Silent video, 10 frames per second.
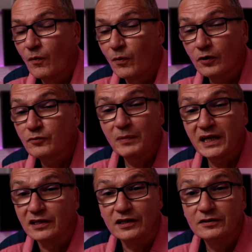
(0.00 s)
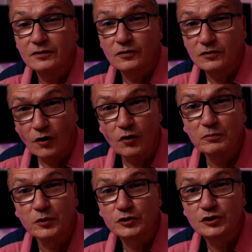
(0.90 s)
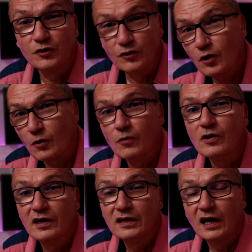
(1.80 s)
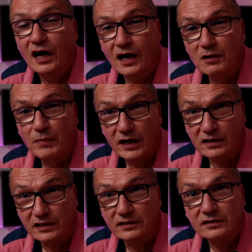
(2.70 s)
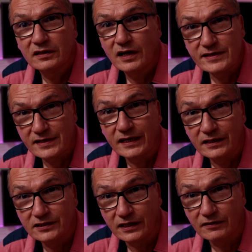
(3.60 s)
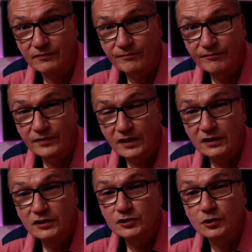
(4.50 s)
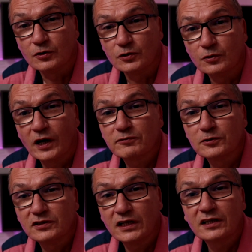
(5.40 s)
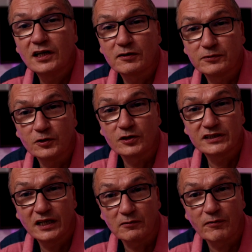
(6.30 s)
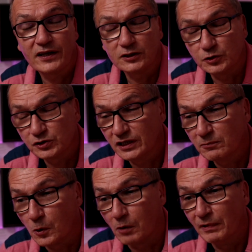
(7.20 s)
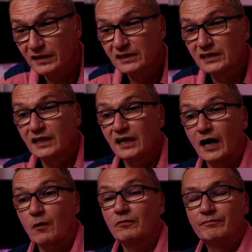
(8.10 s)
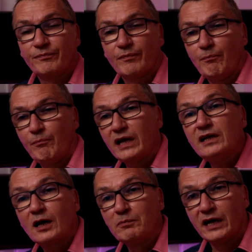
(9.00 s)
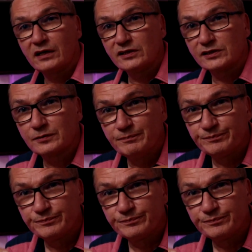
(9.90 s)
not many, almost no albergue has a heating. So you have to take care for yourself that you stay warm. Now, many albergues